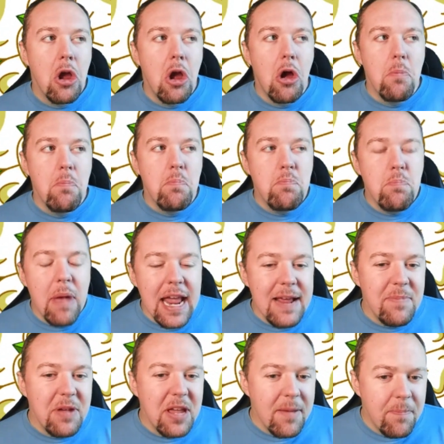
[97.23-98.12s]

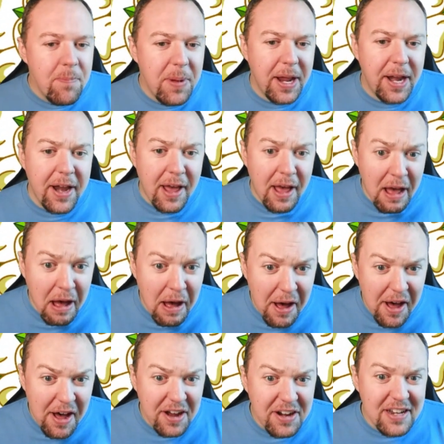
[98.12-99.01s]
maybe a bit
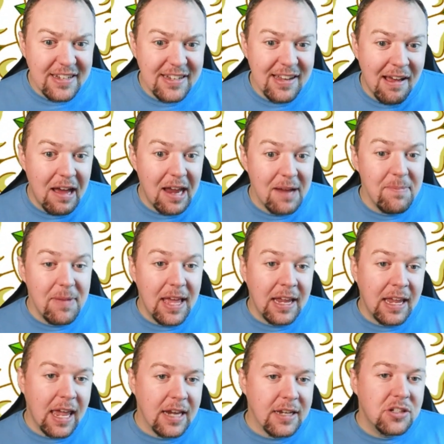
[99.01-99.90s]
harder time
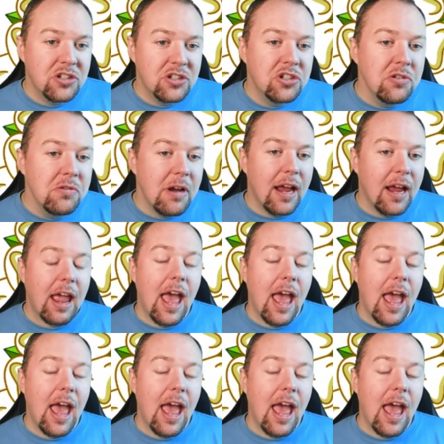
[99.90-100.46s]
against Sunak.